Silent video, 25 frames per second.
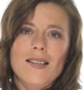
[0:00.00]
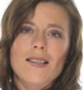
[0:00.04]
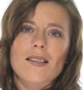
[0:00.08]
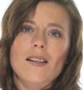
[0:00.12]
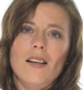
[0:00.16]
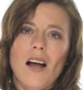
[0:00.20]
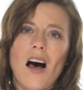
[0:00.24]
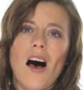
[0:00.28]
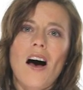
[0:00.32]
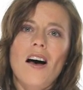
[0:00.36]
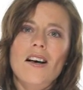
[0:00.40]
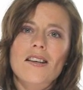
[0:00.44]

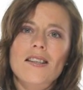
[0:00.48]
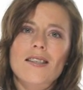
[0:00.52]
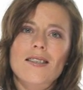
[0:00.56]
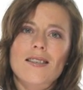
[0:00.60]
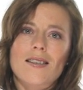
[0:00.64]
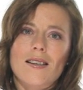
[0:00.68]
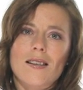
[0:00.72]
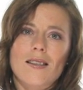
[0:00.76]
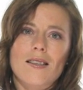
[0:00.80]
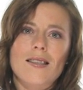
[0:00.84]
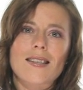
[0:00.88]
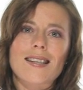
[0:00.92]
glass,
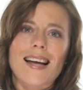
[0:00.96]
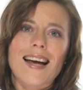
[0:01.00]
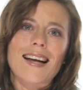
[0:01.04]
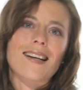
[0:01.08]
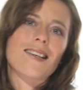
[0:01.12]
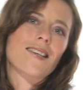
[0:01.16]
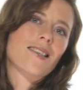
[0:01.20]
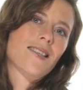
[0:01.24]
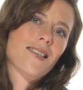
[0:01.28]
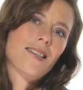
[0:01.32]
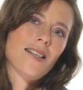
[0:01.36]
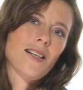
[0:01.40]
and
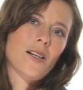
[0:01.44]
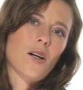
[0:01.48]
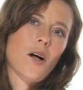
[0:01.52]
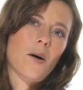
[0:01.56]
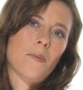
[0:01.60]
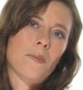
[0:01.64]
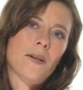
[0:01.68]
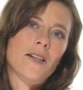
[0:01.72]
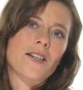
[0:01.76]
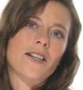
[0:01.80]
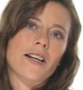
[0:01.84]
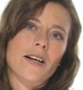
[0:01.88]
stainless steel are
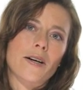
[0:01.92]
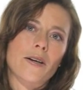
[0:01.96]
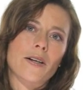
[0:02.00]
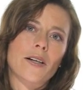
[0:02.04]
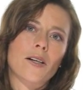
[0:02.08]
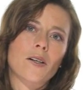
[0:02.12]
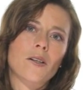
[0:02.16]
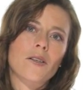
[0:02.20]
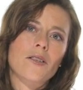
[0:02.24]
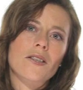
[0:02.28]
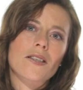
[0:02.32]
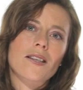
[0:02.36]

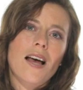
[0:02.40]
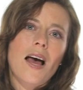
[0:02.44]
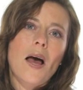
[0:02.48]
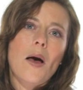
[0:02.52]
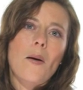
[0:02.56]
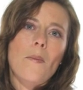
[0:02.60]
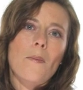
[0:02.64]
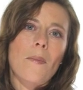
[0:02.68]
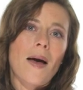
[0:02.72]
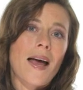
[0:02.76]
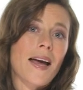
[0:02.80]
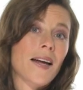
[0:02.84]
materials
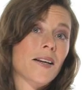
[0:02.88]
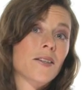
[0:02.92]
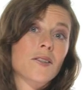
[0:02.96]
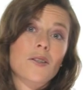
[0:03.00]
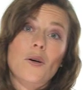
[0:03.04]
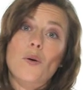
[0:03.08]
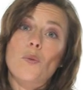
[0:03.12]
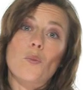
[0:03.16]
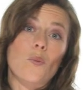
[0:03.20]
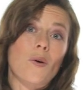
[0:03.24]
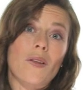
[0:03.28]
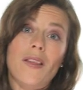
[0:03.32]
made
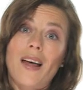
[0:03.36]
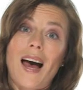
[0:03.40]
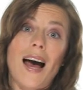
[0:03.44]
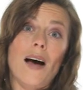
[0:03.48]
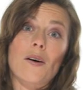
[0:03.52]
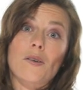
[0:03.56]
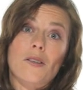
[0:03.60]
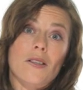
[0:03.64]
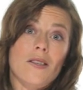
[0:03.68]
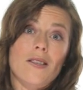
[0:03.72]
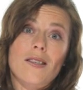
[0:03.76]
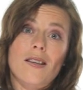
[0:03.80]

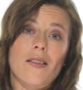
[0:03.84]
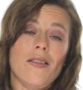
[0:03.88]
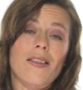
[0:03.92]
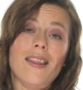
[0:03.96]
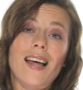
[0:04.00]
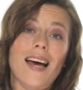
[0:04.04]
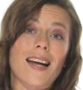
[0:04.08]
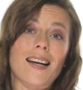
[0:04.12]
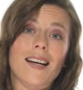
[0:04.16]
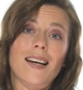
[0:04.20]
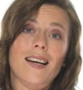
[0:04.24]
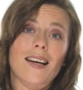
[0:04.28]
without
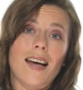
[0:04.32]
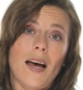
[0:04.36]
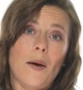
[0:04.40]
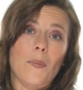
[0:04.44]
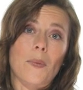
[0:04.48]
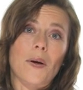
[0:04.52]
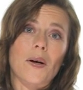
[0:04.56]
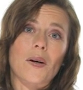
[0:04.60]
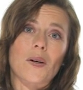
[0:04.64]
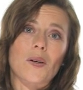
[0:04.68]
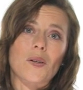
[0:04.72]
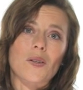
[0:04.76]
synthetic
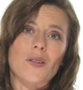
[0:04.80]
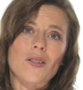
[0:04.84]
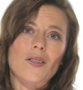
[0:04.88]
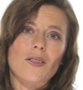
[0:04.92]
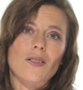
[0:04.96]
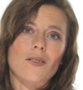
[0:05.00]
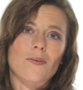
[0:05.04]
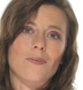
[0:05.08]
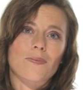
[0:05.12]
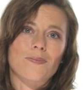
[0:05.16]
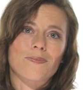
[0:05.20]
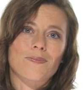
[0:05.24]
chemicals.